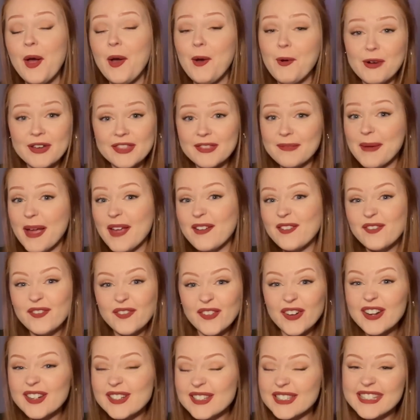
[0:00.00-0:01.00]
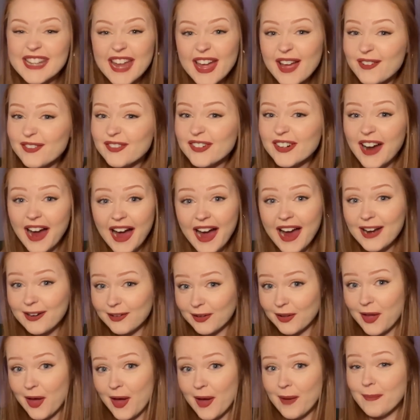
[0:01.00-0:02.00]
with my first ever I-DLE
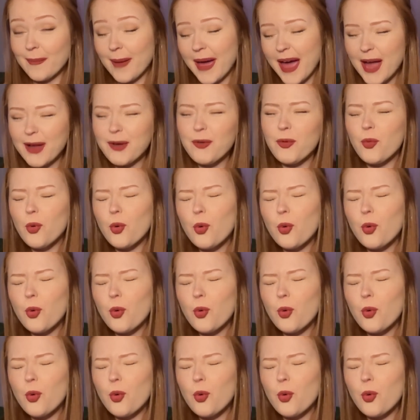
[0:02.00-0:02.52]
comeback.